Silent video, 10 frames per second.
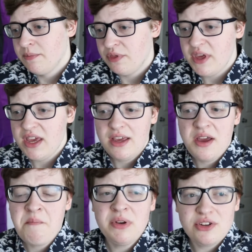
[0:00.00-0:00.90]

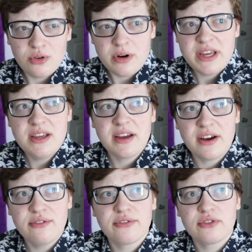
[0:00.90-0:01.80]
The majority
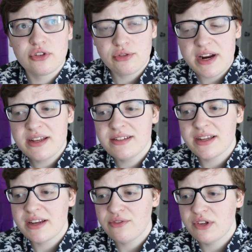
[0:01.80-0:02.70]
of trans
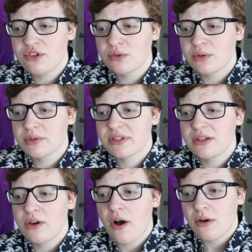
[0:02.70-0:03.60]

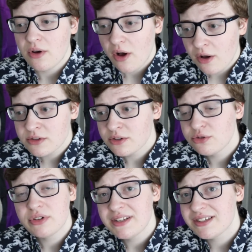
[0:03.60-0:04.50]
individuals also
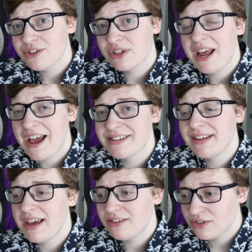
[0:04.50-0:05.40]
transition
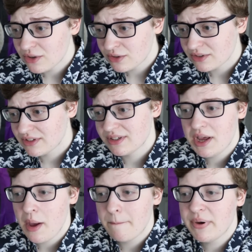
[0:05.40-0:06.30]
as adults,
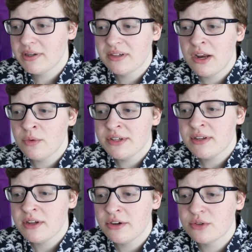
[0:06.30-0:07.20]
but in
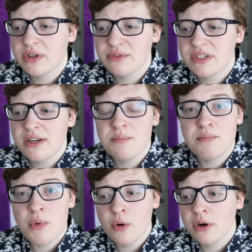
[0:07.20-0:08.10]
recent years we have seen
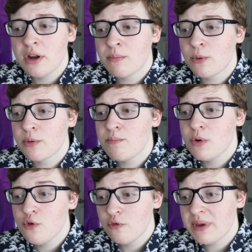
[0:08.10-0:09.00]
more and more
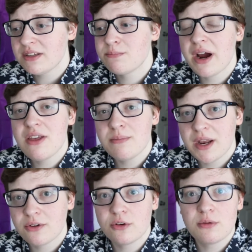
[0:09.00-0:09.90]
movement by the
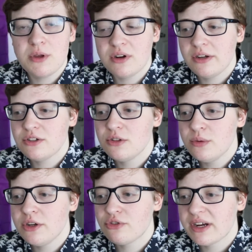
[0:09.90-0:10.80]
medical community
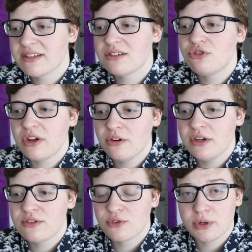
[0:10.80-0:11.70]
to address gender
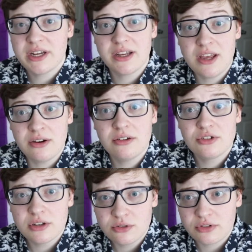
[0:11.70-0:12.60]
dysphoria in
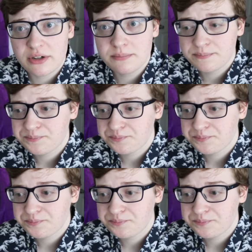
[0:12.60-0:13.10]
children.